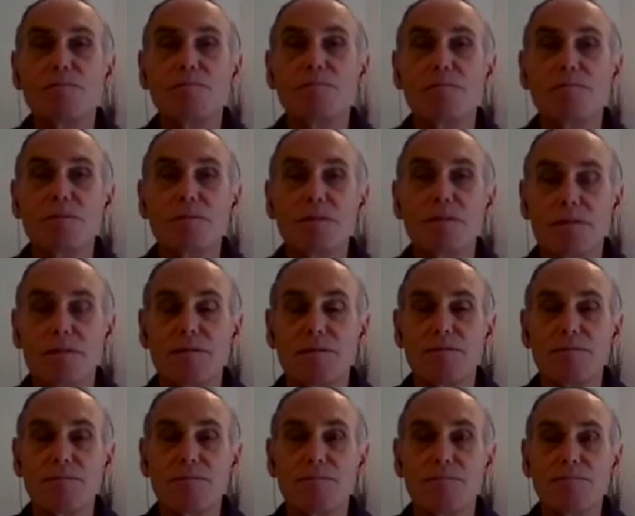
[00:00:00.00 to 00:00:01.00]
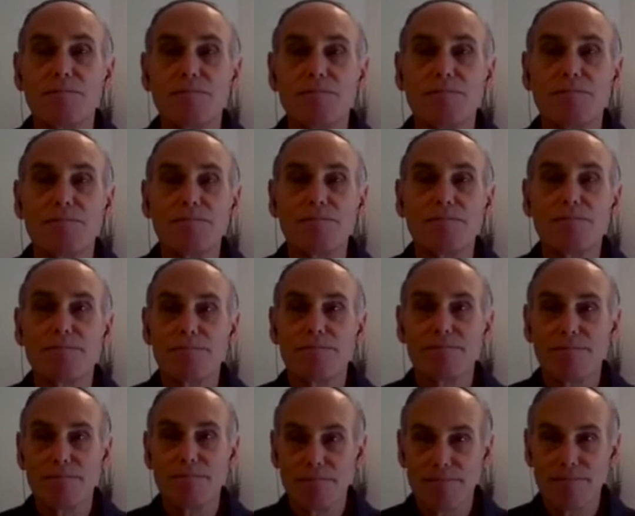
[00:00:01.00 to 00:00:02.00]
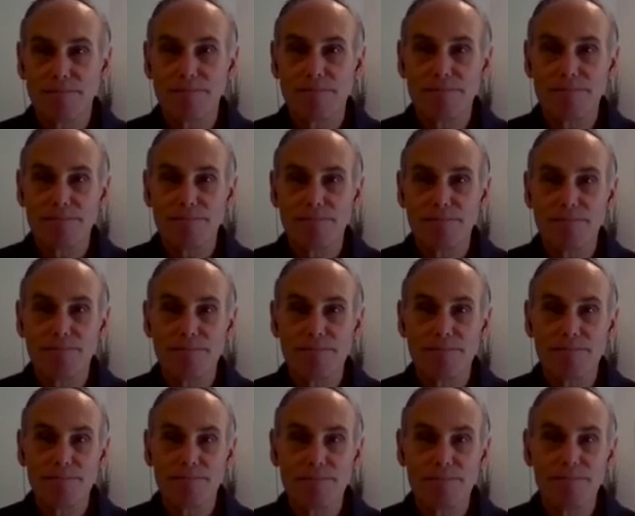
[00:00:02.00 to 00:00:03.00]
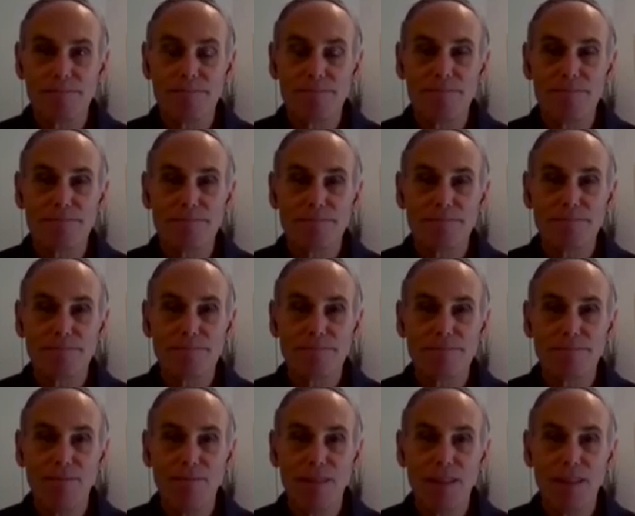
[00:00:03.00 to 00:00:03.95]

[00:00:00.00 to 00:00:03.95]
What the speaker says: The person shown says nothing.